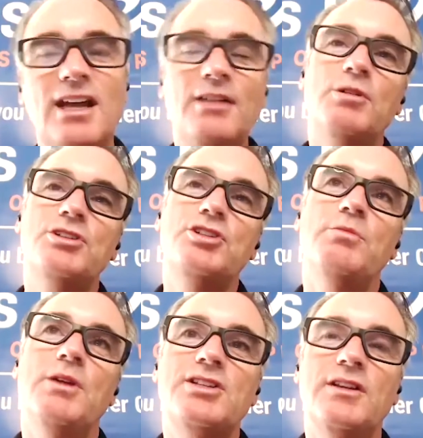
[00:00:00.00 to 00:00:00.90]
and what you
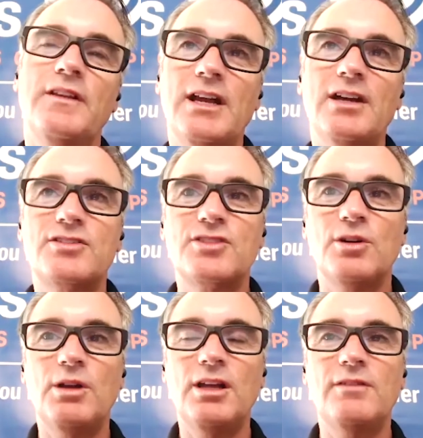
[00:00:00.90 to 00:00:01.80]
mentioned there,
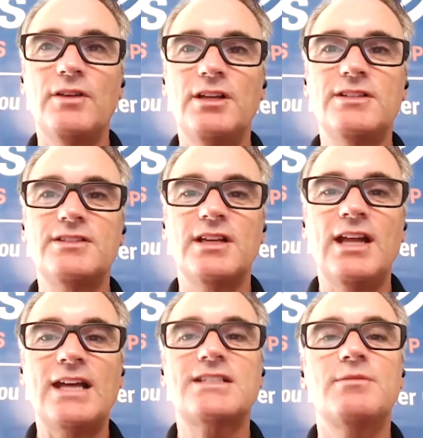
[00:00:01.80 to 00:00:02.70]
so a lot of it is it
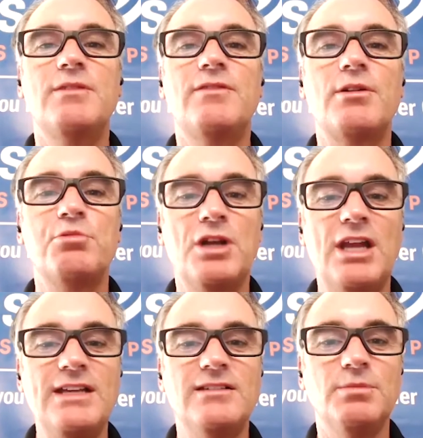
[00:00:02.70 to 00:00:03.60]
has to be very
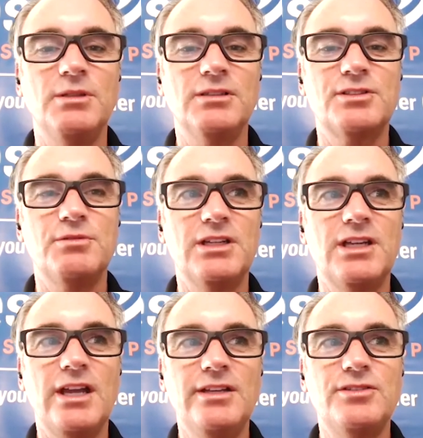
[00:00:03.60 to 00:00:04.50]
relatable to
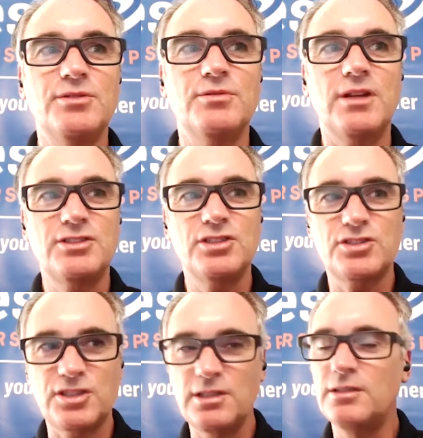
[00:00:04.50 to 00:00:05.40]
engage you, right?
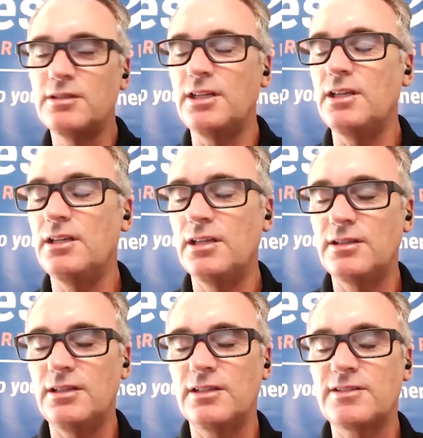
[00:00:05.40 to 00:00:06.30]
Just the the
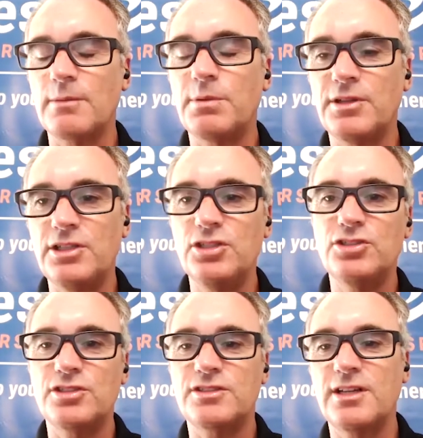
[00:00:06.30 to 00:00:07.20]
the example that you
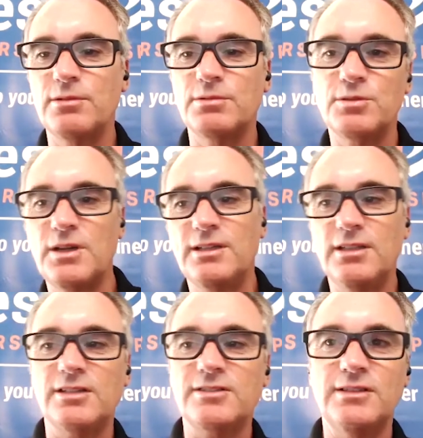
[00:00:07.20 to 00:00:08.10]
just there with the weight
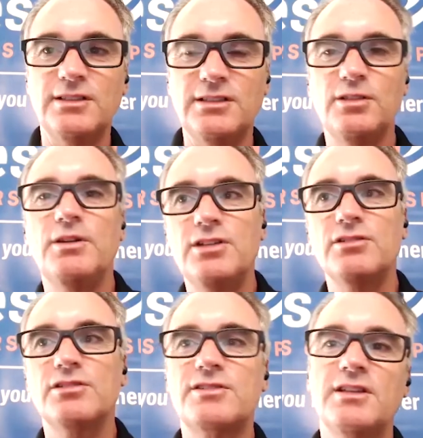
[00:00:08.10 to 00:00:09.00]
loss, and you know
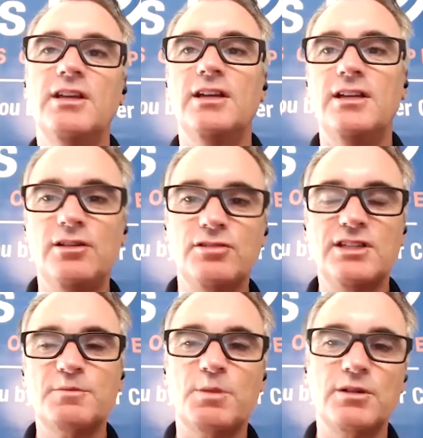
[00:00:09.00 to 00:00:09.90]
here's here's
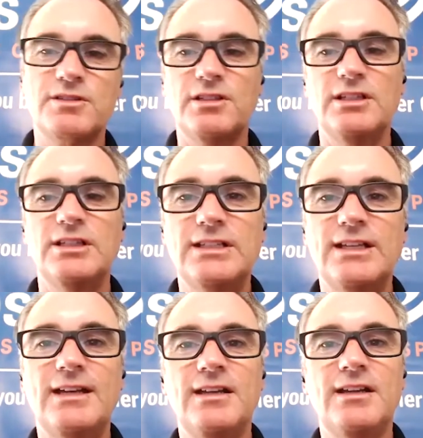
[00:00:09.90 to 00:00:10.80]
this person they did
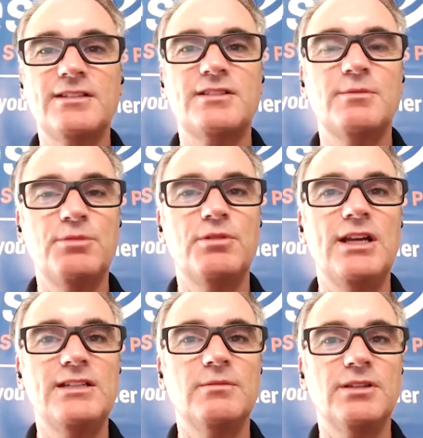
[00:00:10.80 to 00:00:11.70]
that. It has to be
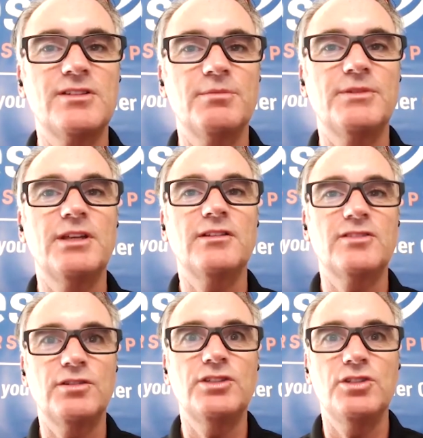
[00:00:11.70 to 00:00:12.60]
relatable, something
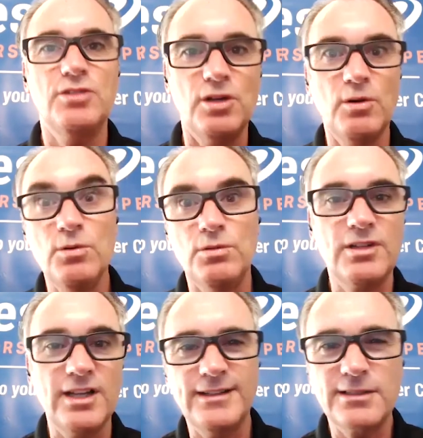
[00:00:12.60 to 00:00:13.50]
so that you go, oh,
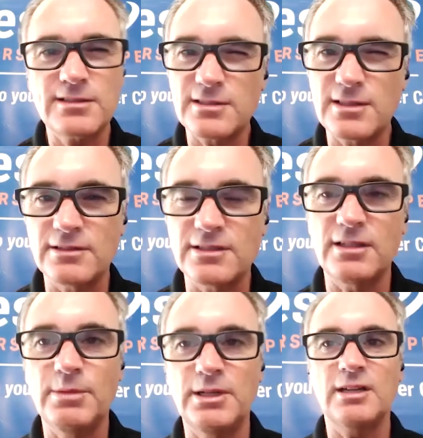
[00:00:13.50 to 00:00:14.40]
okay, that sounds a
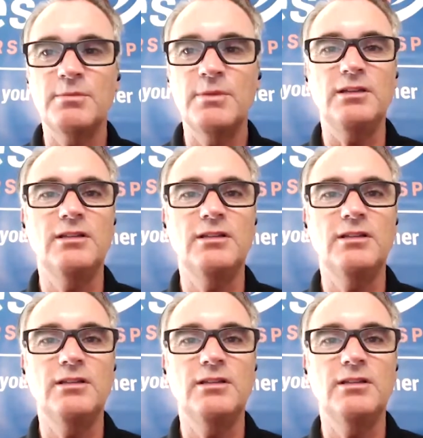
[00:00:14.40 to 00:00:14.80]
little bit like me.